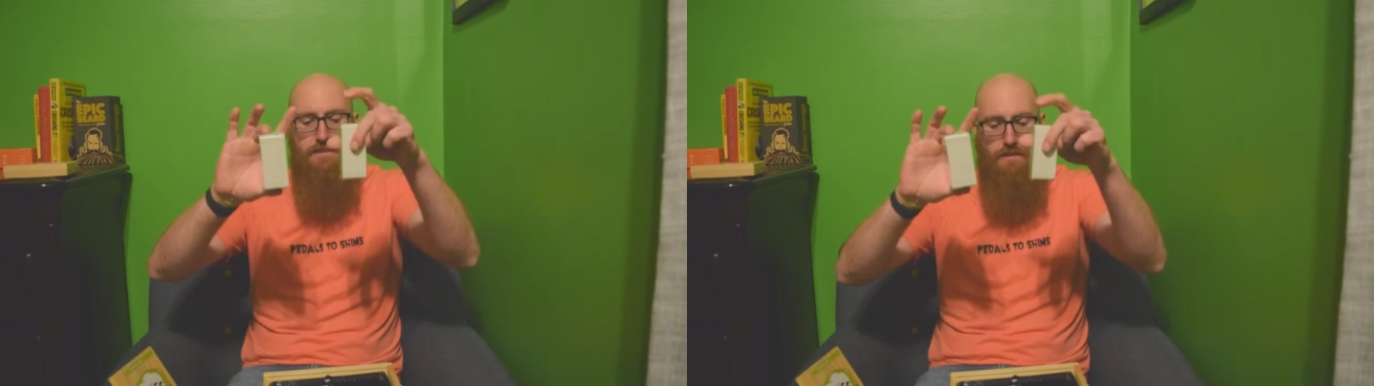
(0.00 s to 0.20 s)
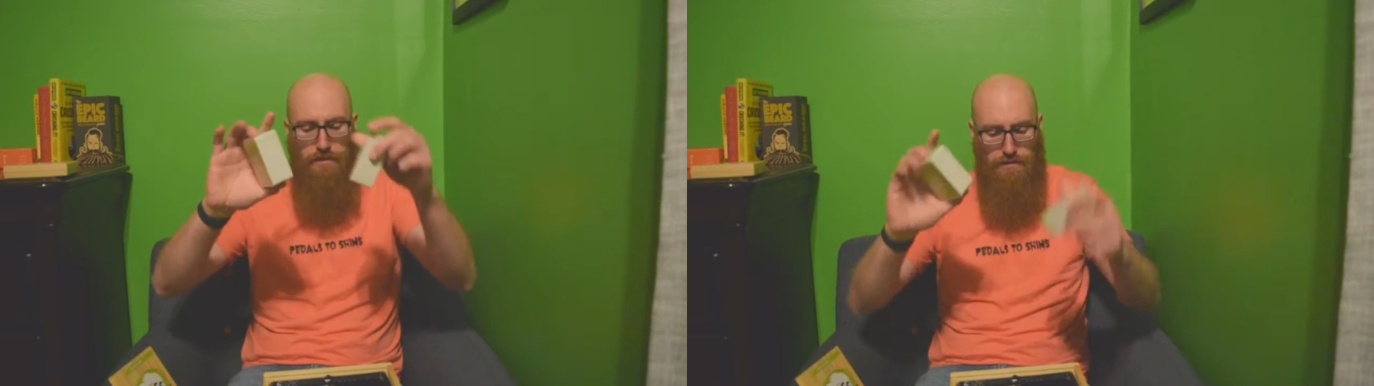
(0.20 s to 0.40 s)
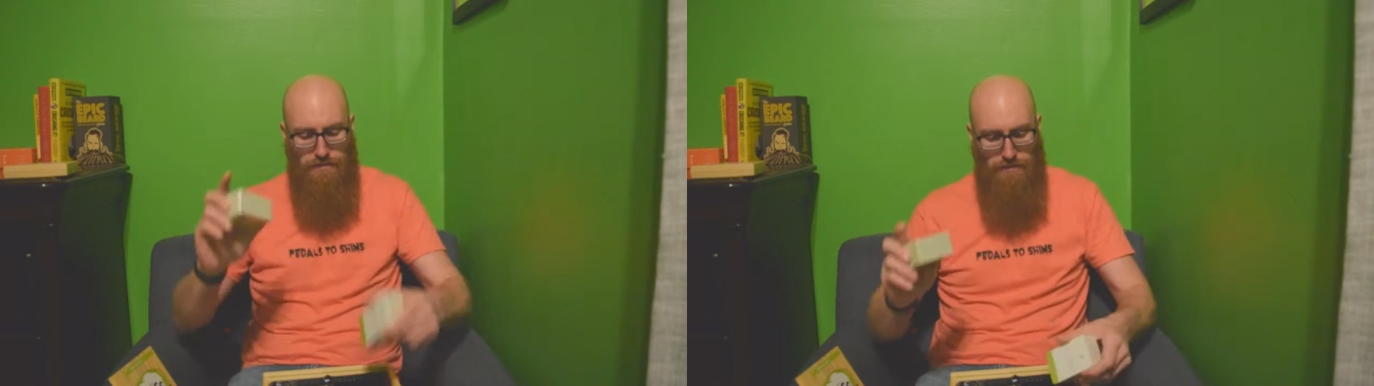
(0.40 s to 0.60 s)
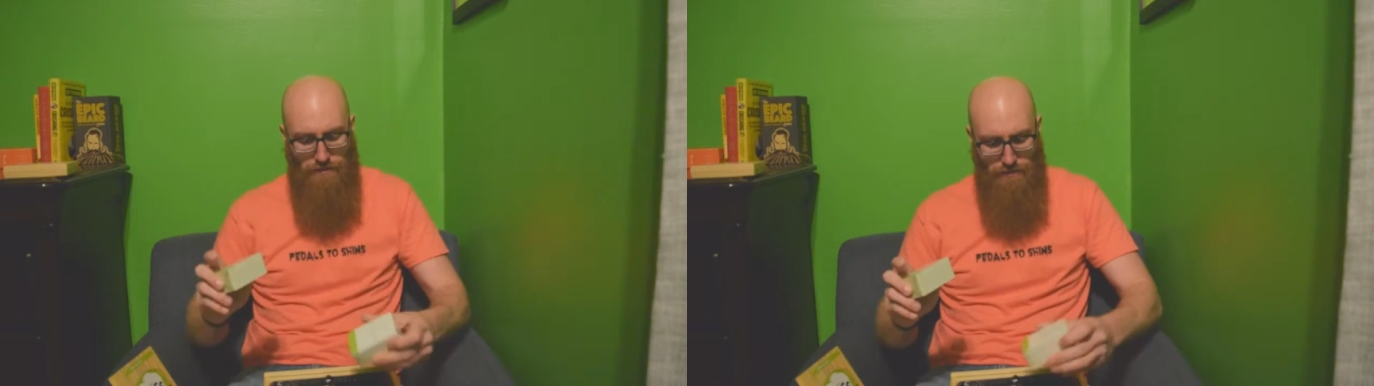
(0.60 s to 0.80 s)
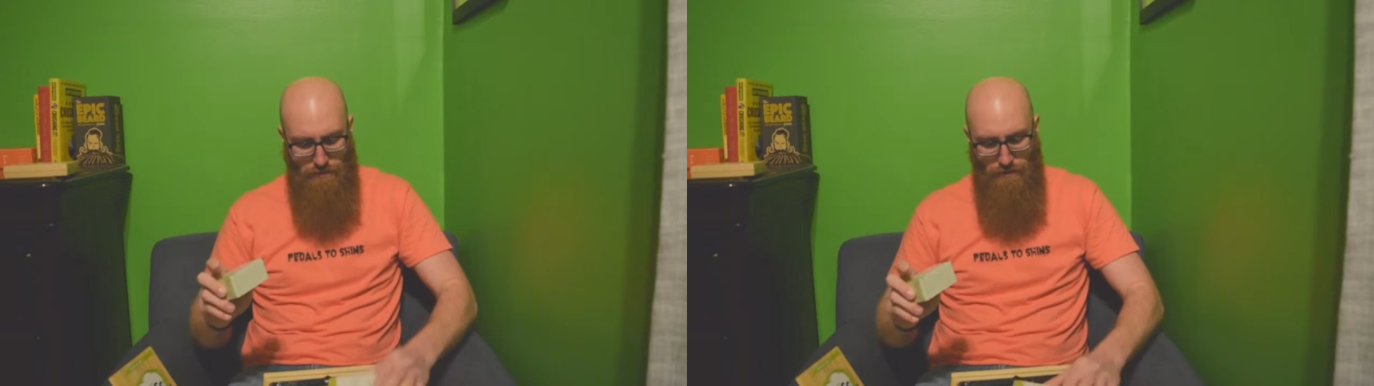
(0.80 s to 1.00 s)
of cards.
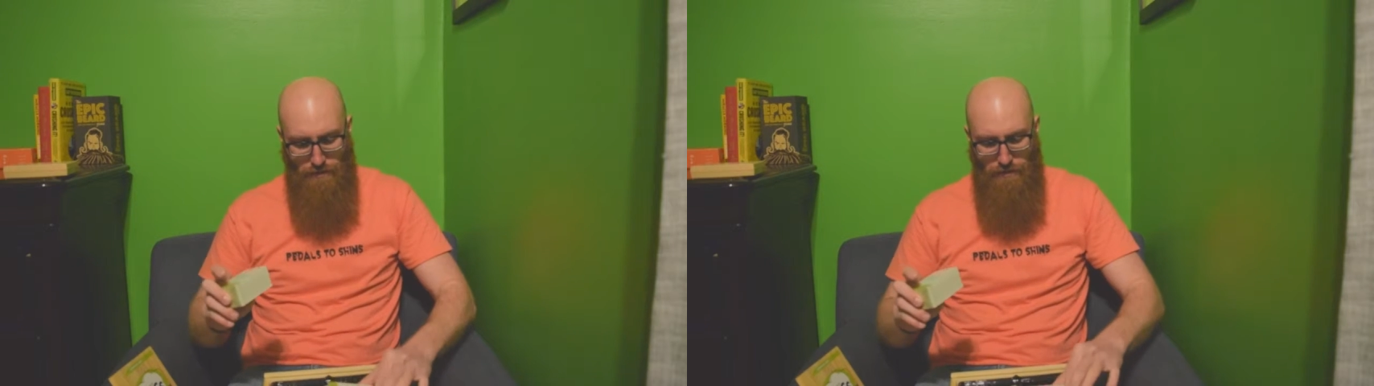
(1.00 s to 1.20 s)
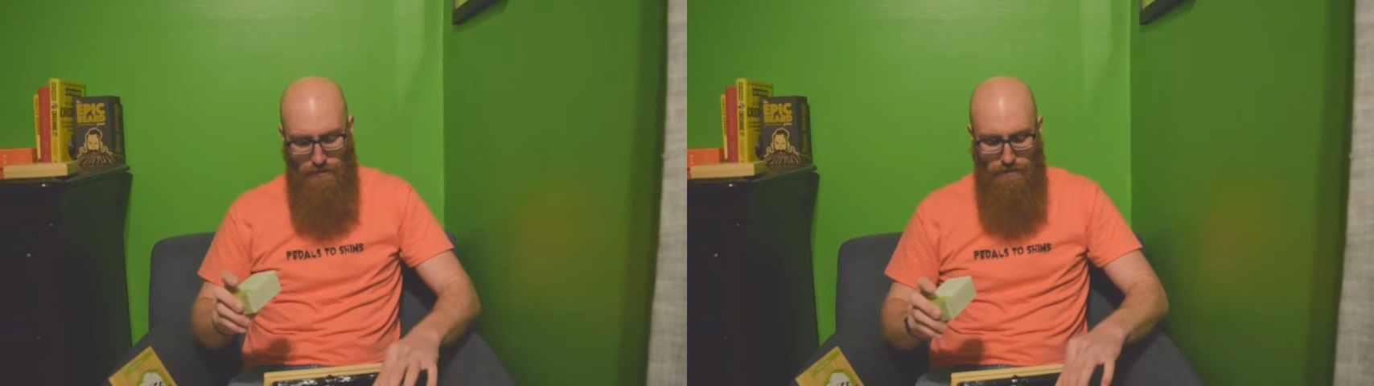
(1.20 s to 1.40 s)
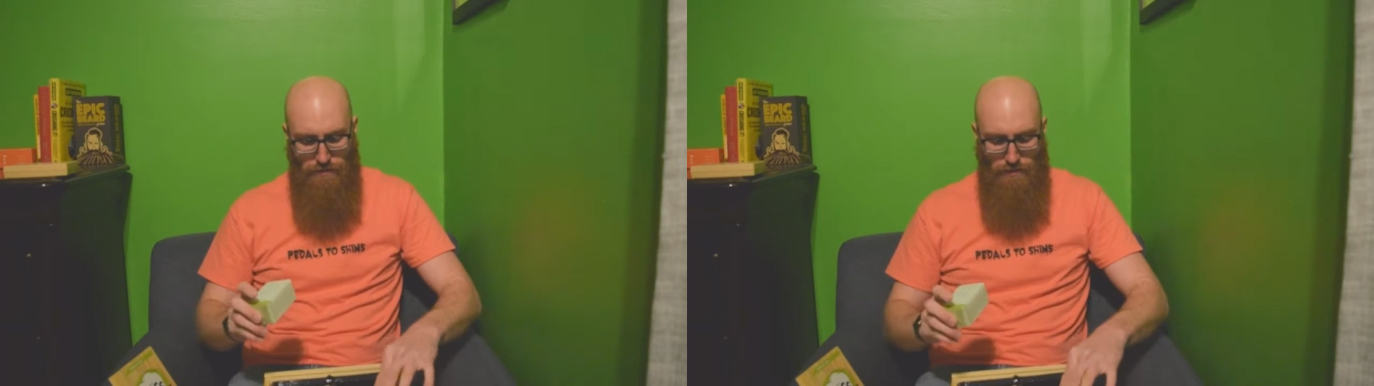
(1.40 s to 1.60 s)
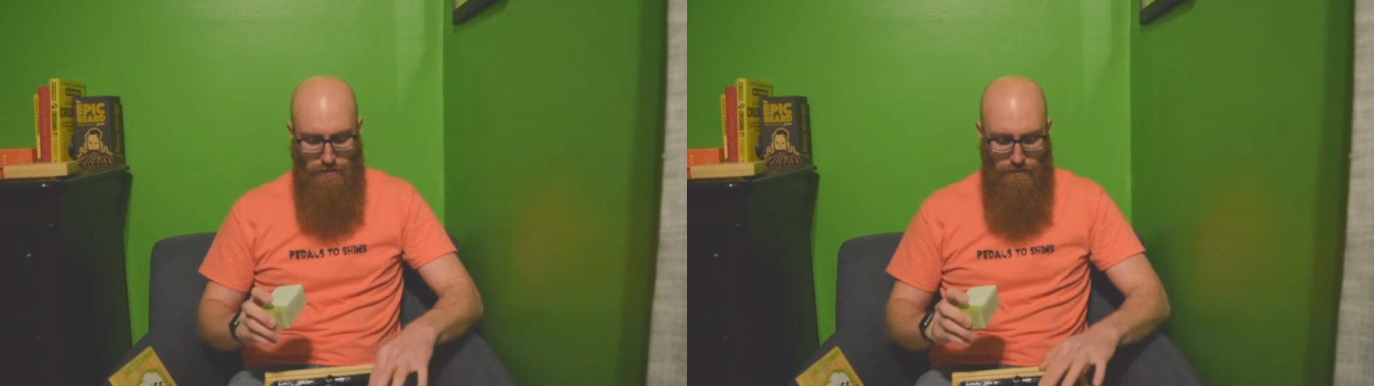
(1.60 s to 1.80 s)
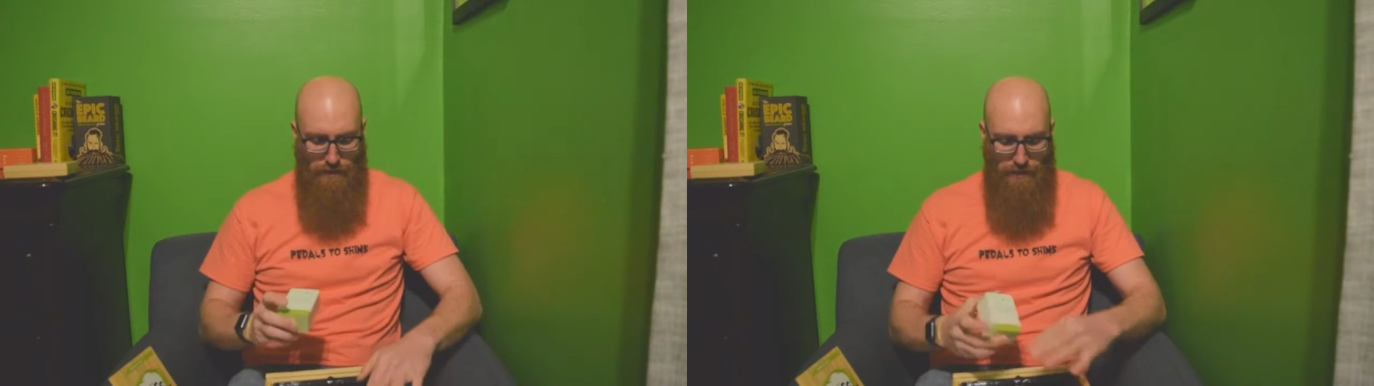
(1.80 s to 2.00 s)
So those
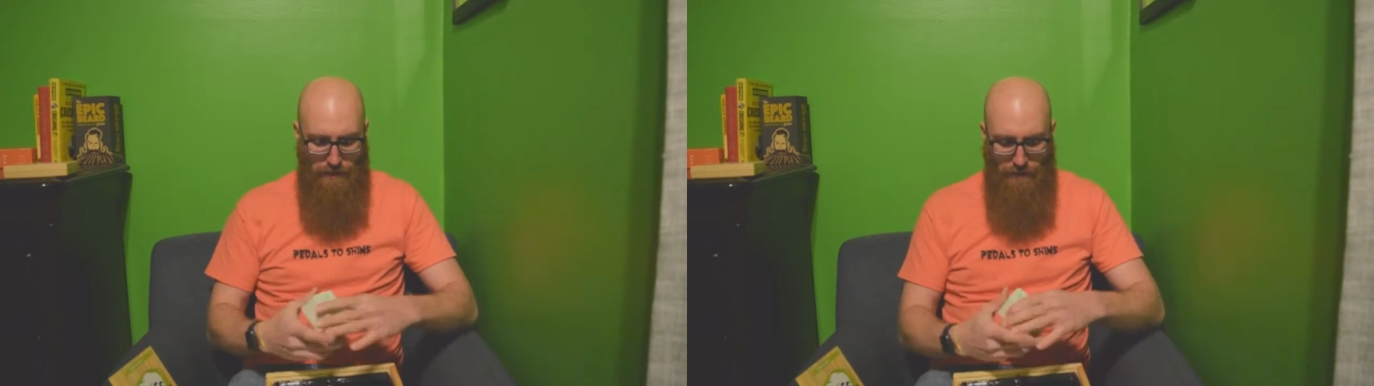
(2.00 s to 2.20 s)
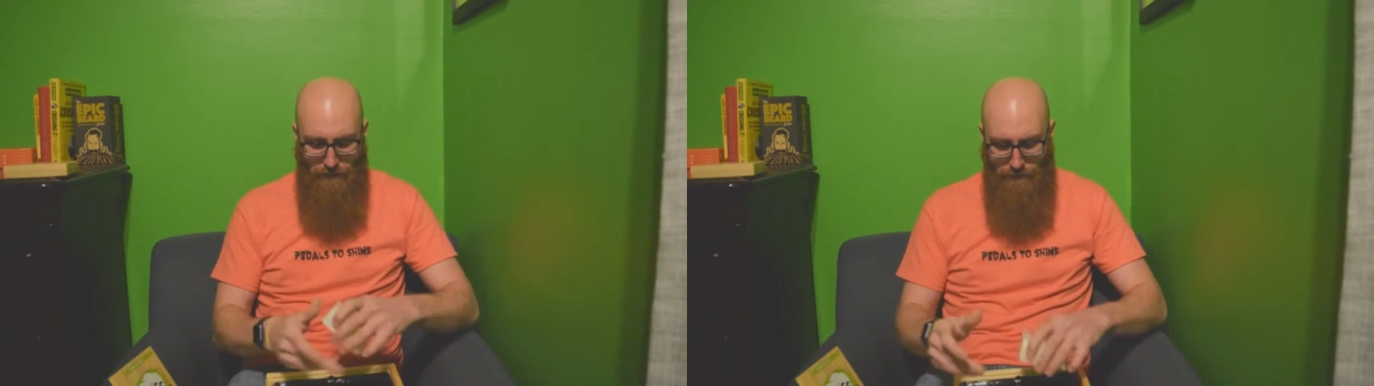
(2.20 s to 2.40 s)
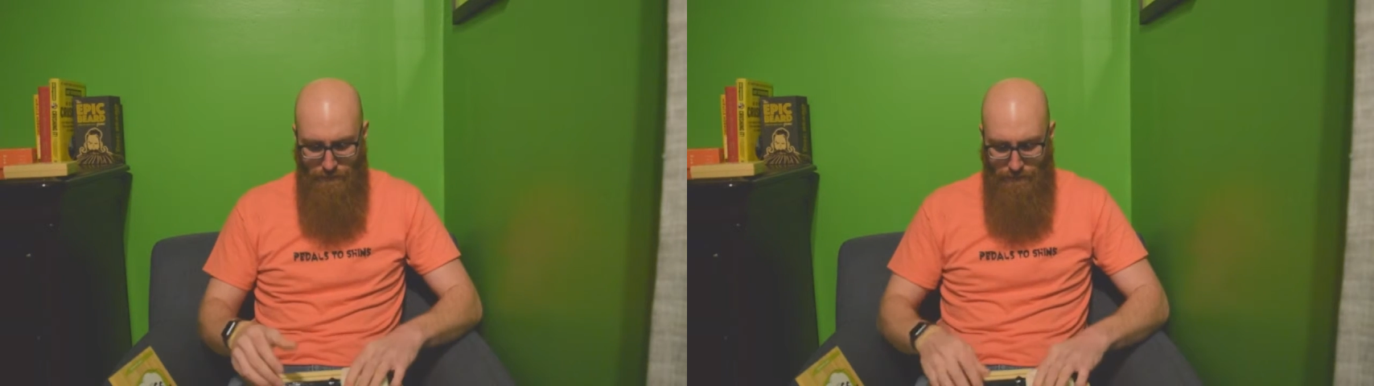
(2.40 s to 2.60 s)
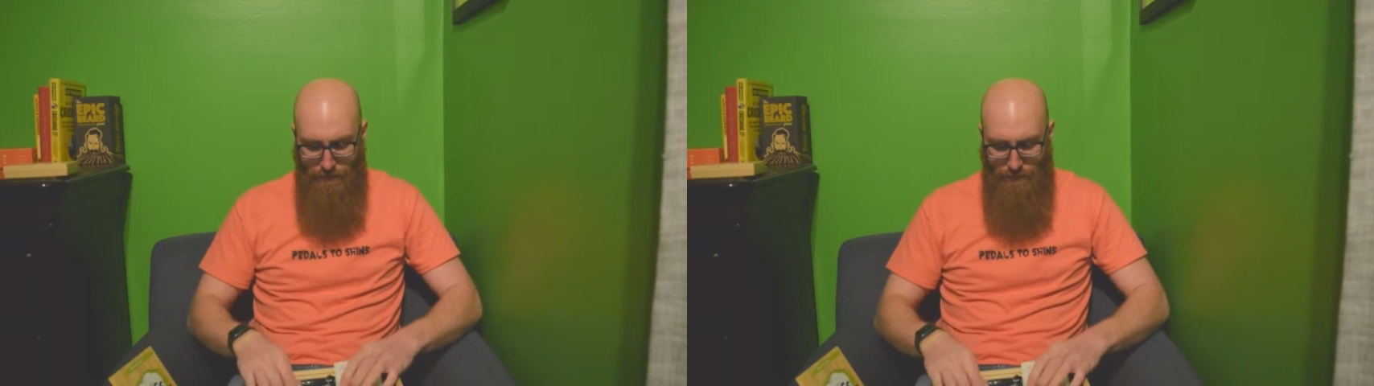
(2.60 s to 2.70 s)
will be in there.